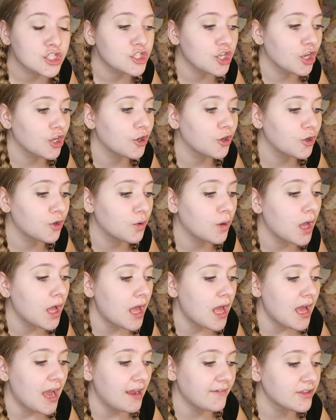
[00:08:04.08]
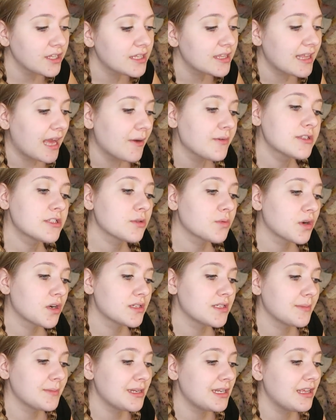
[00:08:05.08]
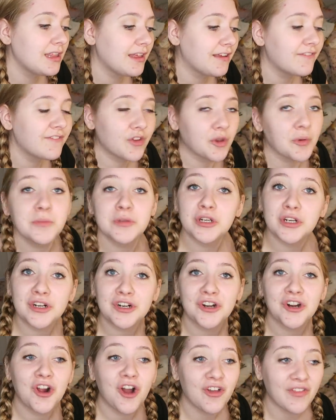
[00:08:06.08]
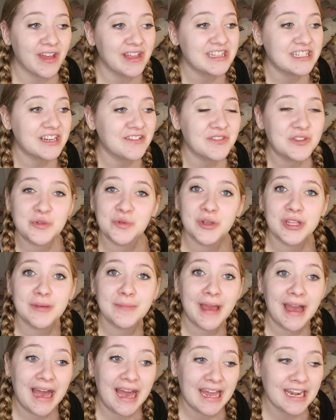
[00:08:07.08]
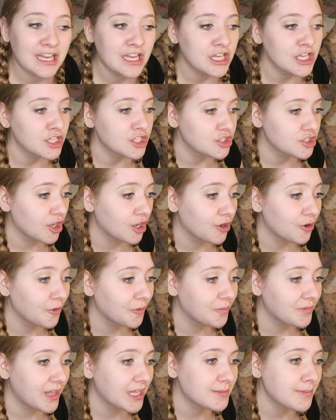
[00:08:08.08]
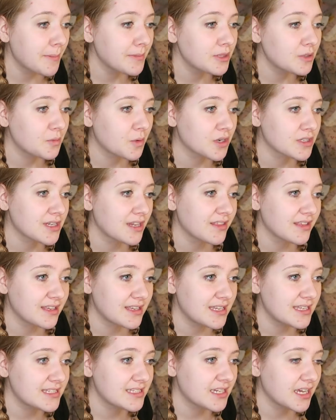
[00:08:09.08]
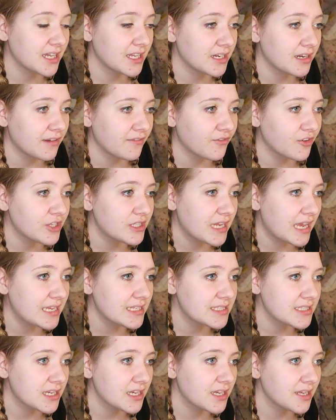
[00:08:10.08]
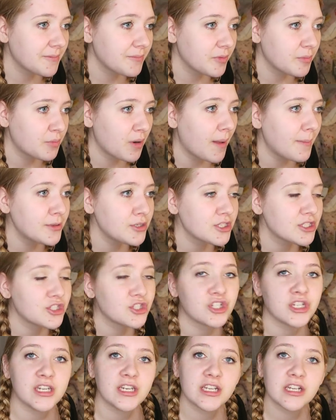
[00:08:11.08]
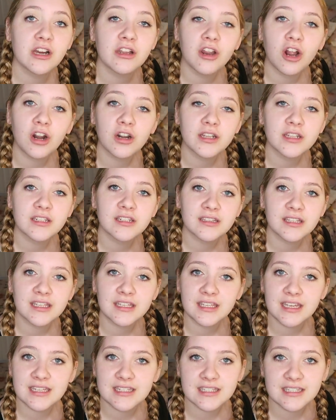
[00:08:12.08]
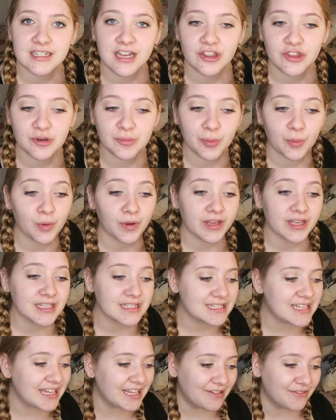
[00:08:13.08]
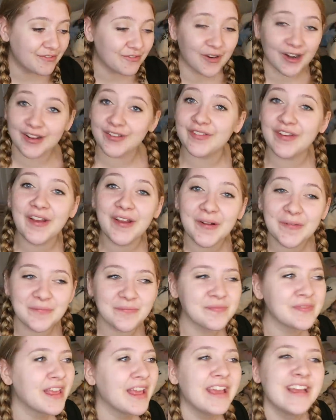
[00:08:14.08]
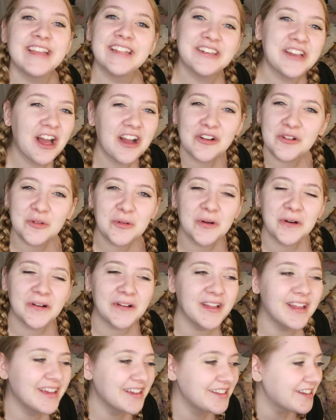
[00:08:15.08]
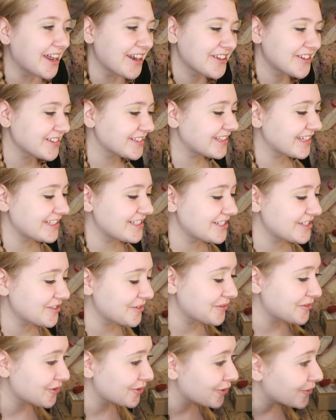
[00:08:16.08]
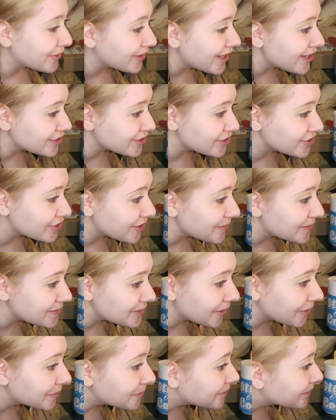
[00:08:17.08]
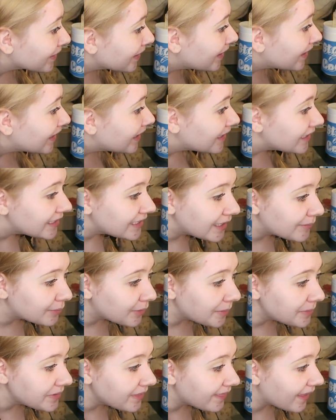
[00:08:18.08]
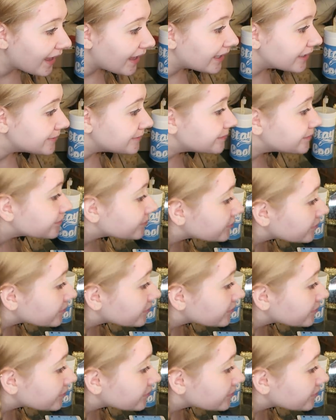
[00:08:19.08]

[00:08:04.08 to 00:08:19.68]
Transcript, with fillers: so i feel like that was the worst i mean he like filmed her all that stuff is really bad so that's probably the worst i think he's done for tessa probably just cheating on hardin and like kissing other boys in front of him not cool not a good thing to do when you're in a relationship so yeah probably that